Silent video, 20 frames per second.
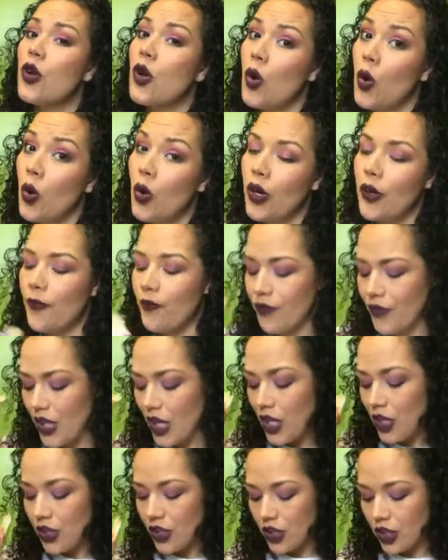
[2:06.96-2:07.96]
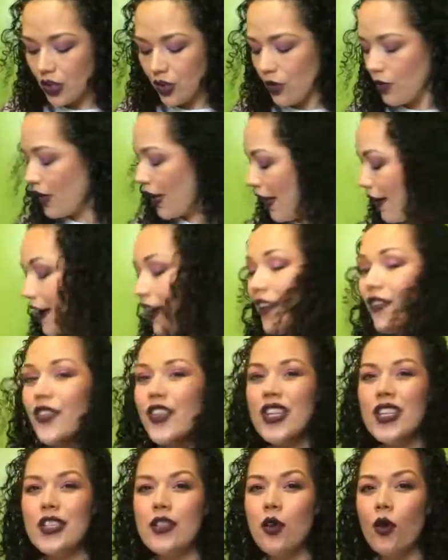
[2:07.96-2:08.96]
core. So yeah, and
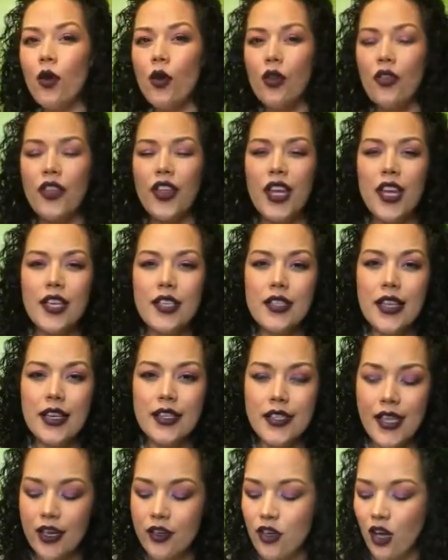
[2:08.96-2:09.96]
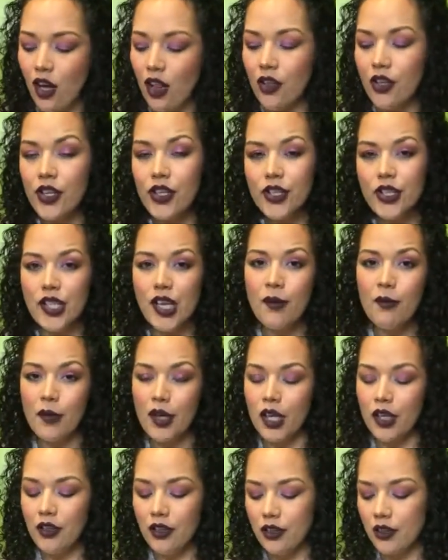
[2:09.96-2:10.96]
this whole thing is like $10 a
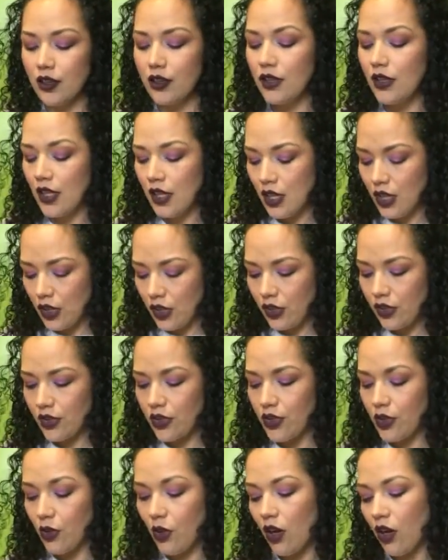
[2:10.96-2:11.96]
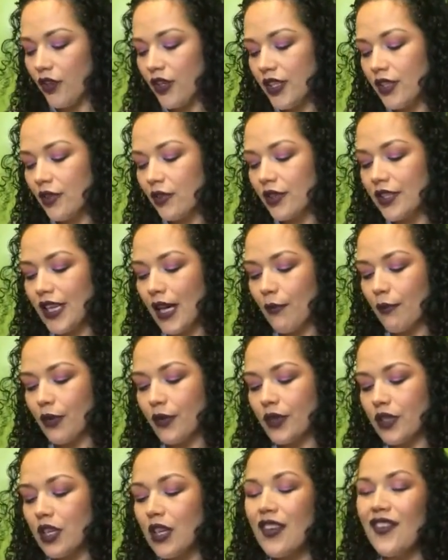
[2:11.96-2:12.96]
month. So all these little
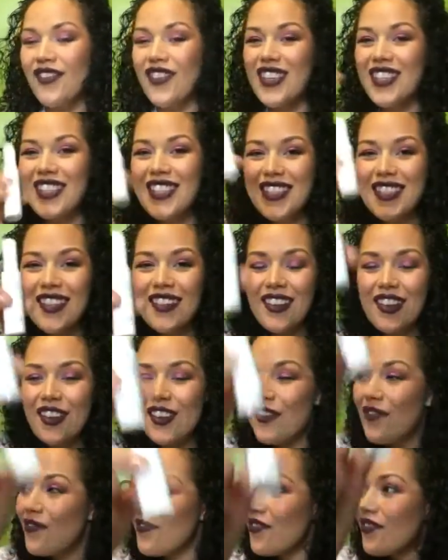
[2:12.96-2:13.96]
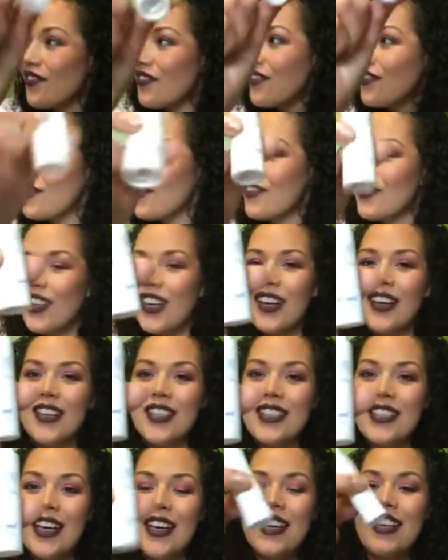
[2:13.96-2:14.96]
samples. This is a
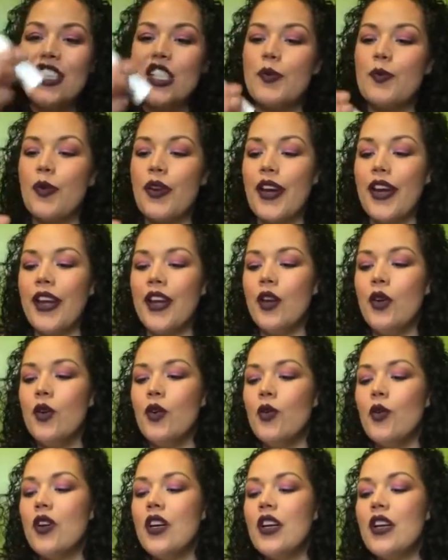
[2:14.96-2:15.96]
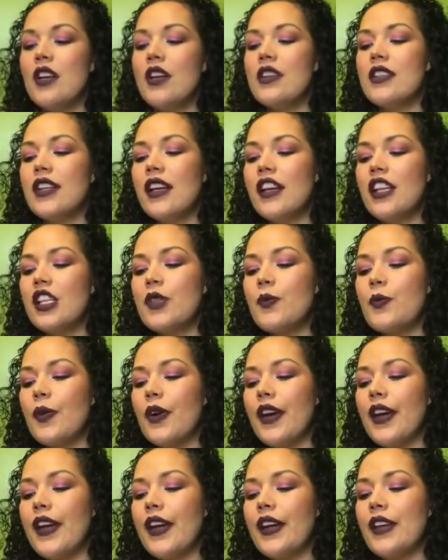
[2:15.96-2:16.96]
setting spray. Ooh,
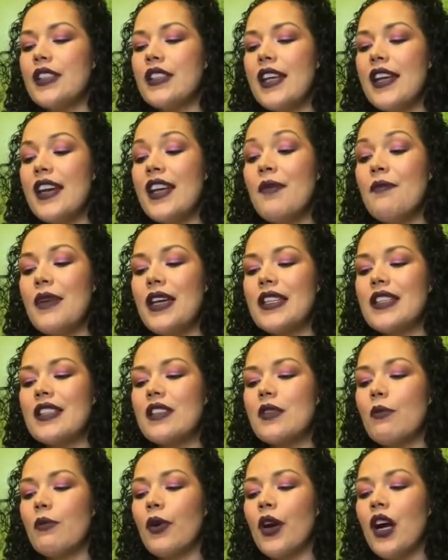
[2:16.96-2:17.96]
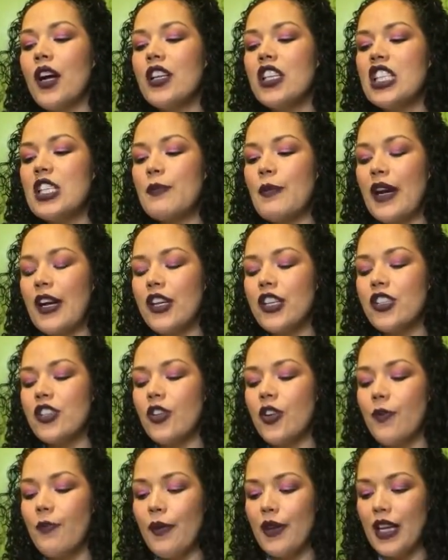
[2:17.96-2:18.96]
setting mist, broad
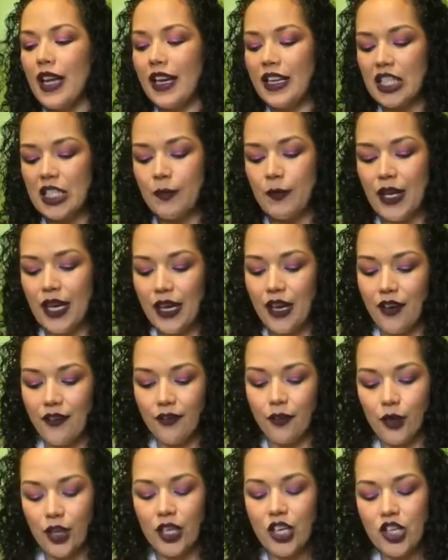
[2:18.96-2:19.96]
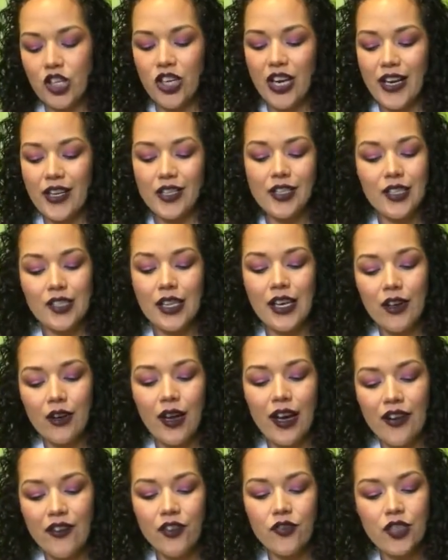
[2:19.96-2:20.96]
spectrum SPF. We're gonna try it because I don't
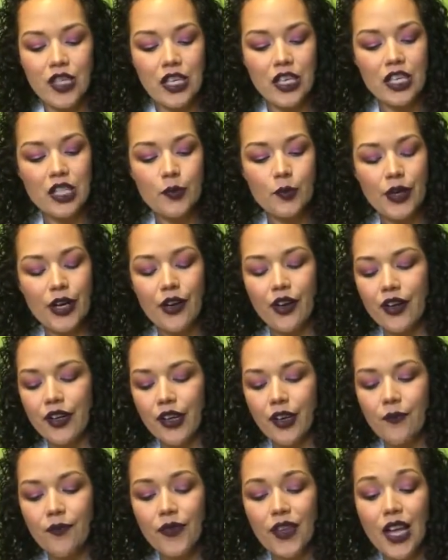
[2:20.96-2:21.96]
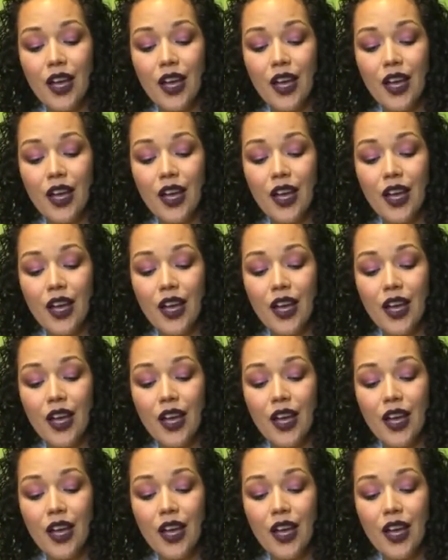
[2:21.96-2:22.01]
have setting spray on yet.